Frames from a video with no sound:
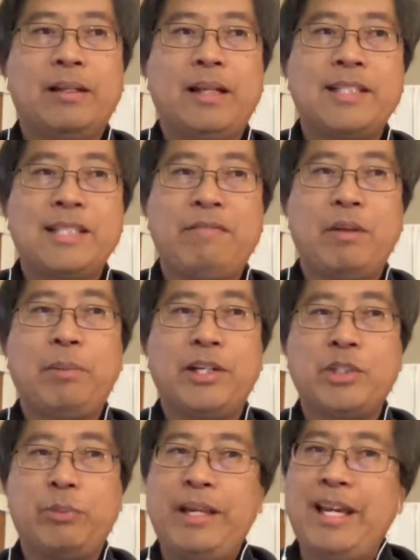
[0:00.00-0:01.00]
like 7
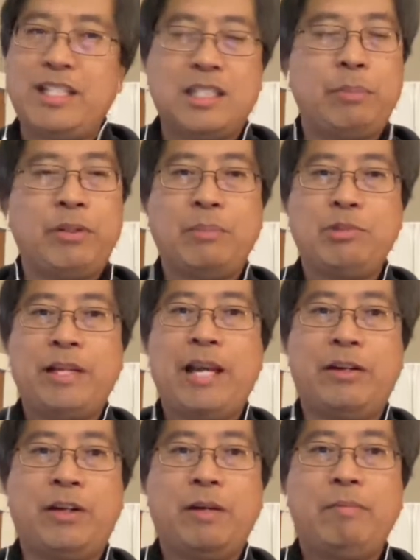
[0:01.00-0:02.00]
plus 3, I just put them
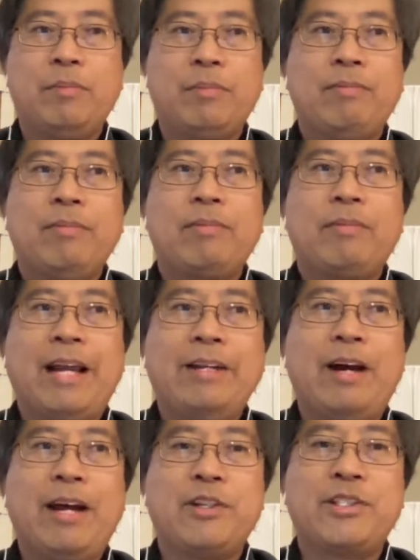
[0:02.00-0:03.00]
together. I
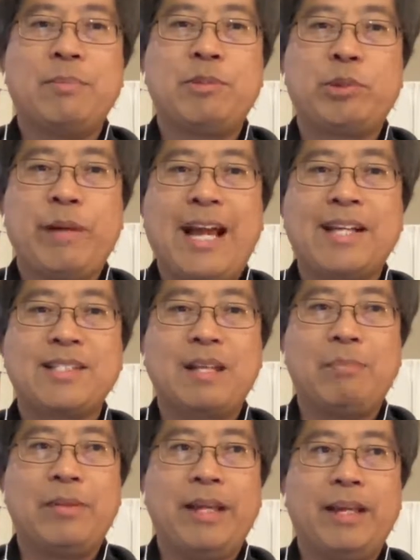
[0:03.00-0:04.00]
know how to subtract
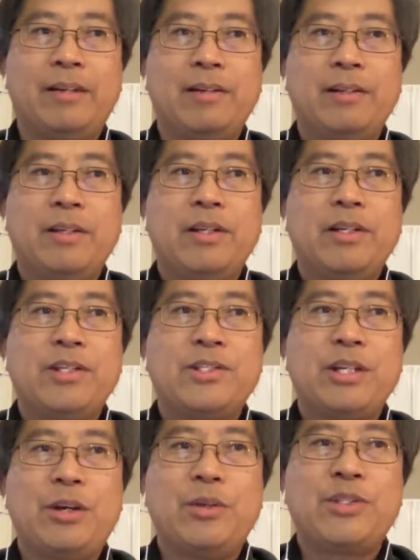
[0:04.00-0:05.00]
something,
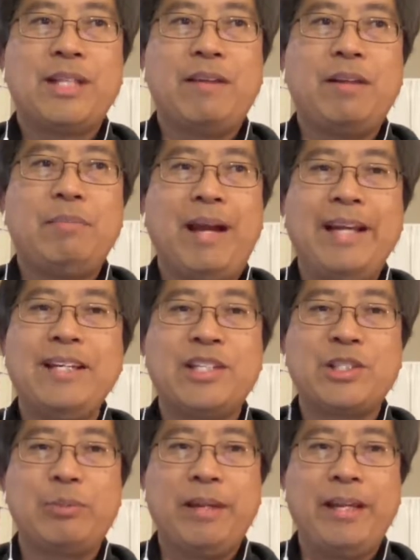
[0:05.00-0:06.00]
so 7
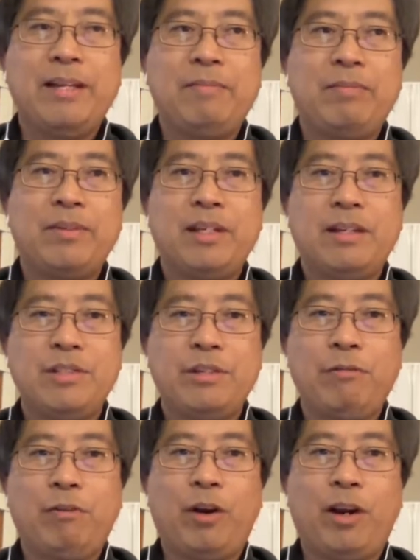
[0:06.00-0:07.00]
minus 3 gives you
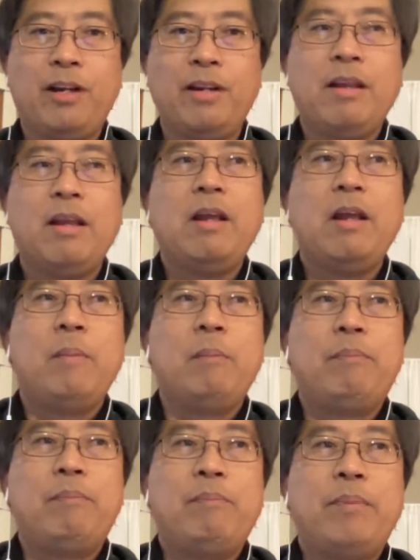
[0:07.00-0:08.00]
4.
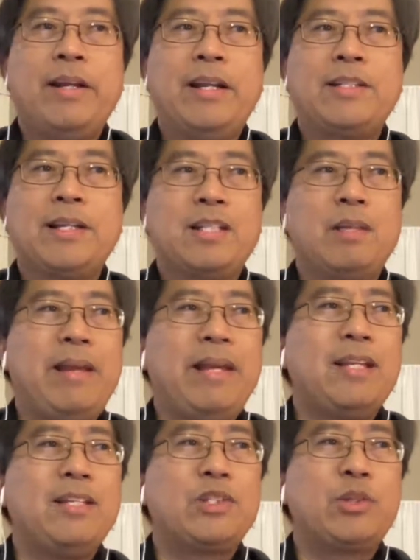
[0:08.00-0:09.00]
But it doesn't
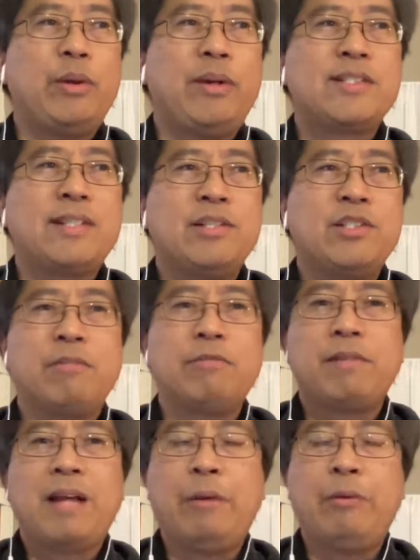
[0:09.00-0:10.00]
make into it a sense
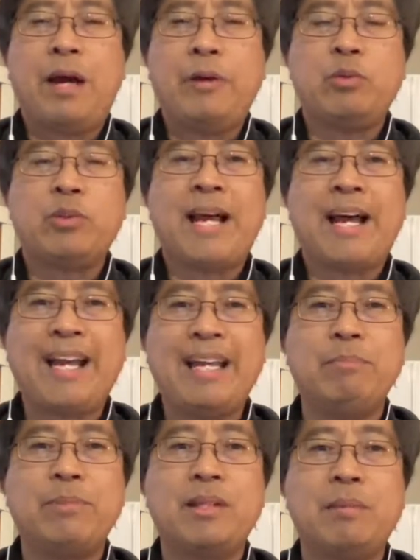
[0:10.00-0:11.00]
of how do you
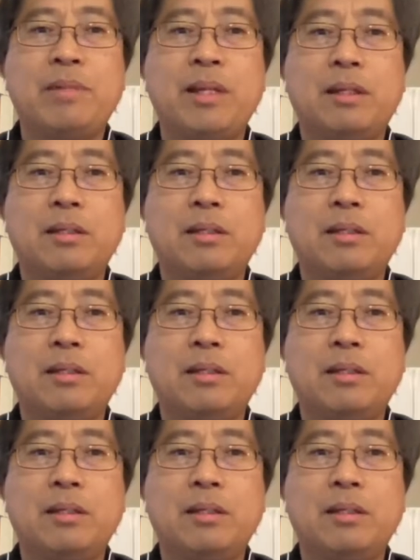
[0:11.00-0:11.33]
time something.